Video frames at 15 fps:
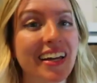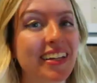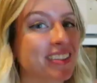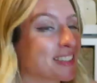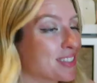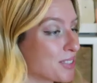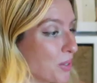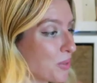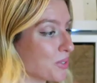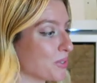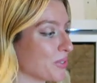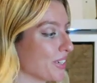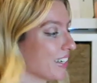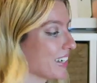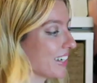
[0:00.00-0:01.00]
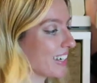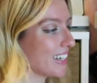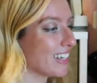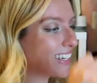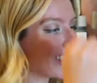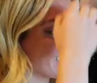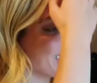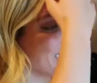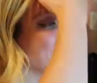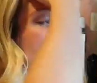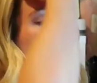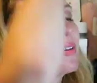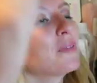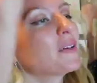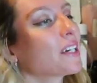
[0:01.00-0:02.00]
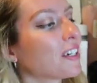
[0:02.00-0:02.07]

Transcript: It's so annoying. Oh my